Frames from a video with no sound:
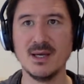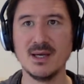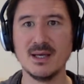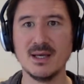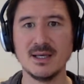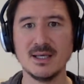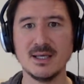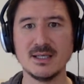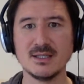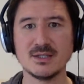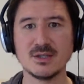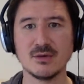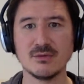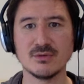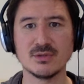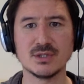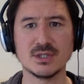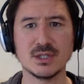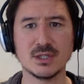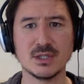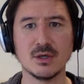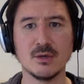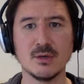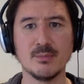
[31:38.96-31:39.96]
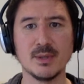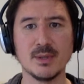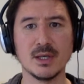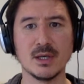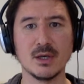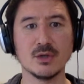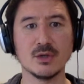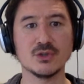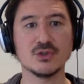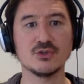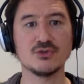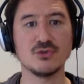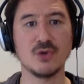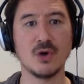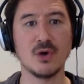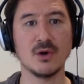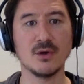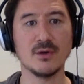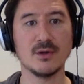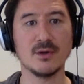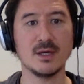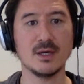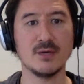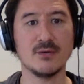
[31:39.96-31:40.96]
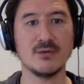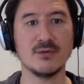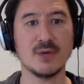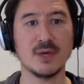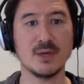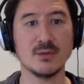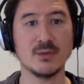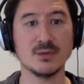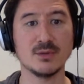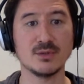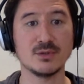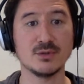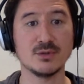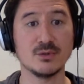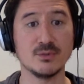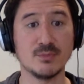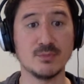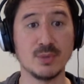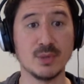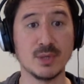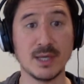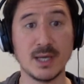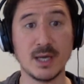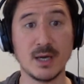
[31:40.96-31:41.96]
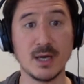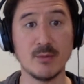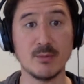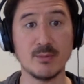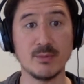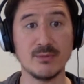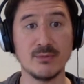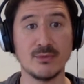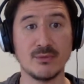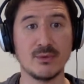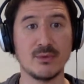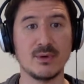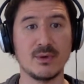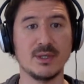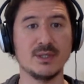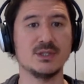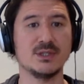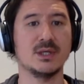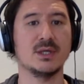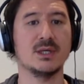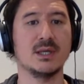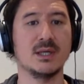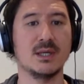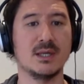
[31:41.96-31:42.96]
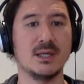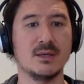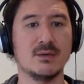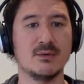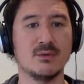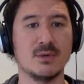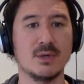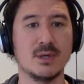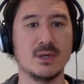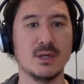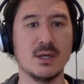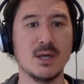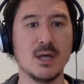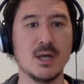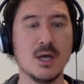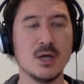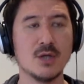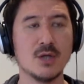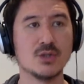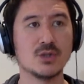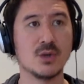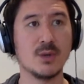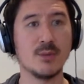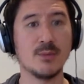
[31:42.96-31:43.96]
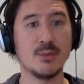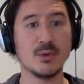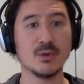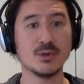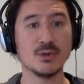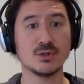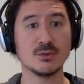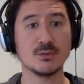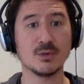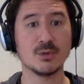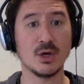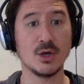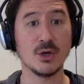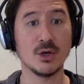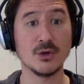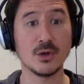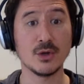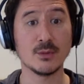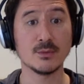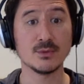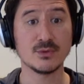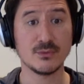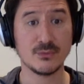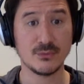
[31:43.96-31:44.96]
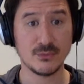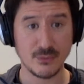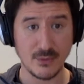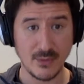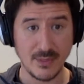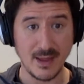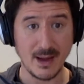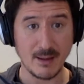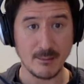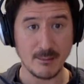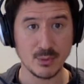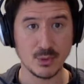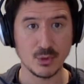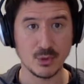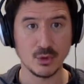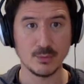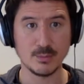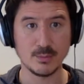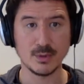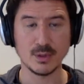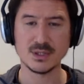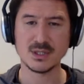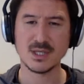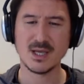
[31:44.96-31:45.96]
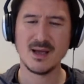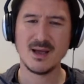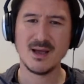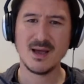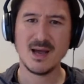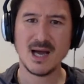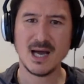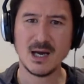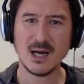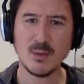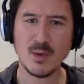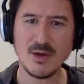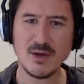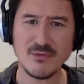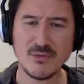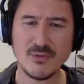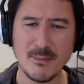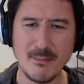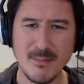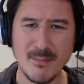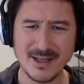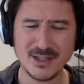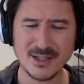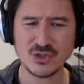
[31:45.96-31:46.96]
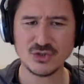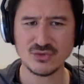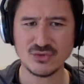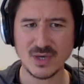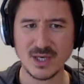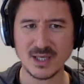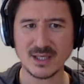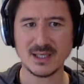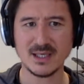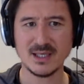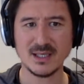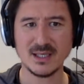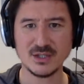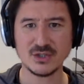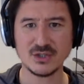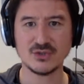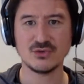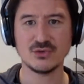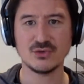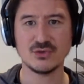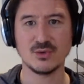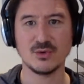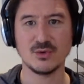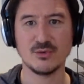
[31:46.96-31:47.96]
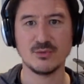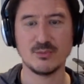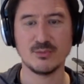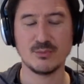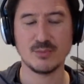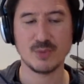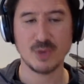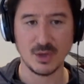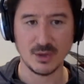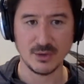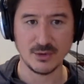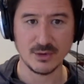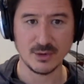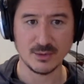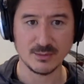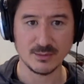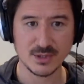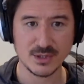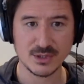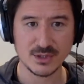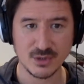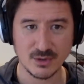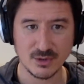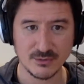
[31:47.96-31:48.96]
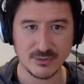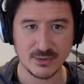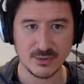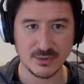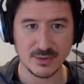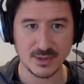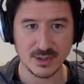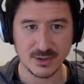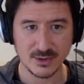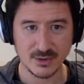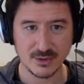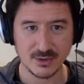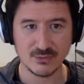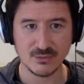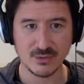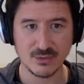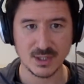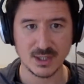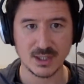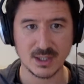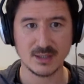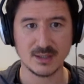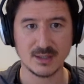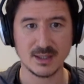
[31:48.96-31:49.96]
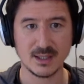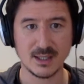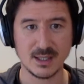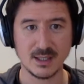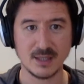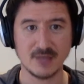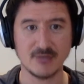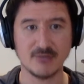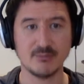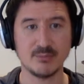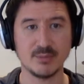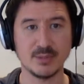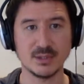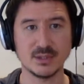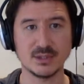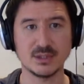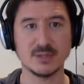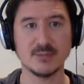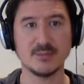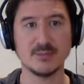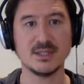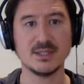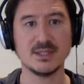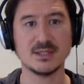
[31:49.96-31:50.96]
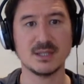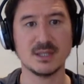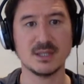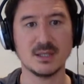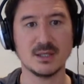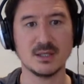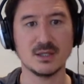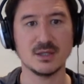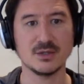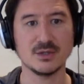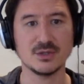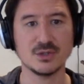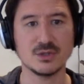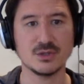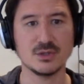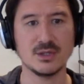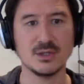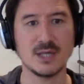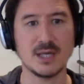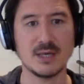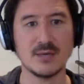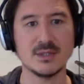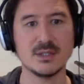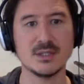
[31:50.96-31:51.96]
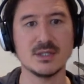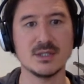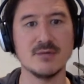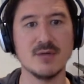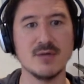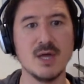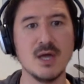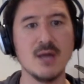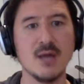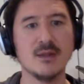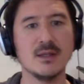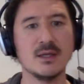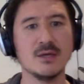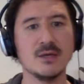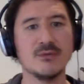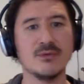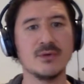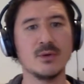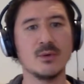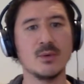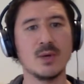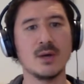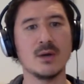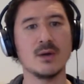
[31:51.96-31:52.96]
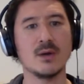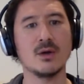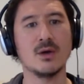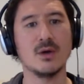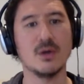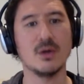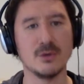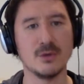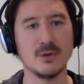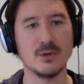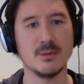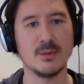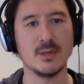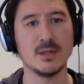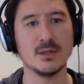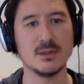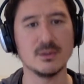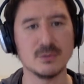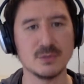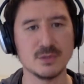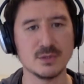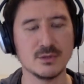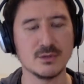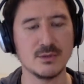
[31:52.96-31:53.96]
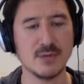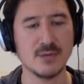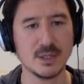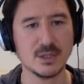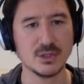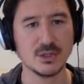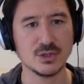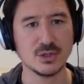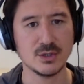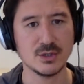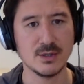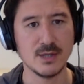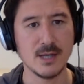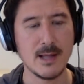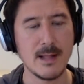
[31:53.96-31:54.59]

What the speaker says: is obviously going to be a lot stronger than if I was to pull it out before I ejaculated, right? So I bought some condoms for that purpose. However, my track history with condoms is not very good, Ricky. Again, I've built up this psychological narrative that if I wear a condom, I'll lose an erection.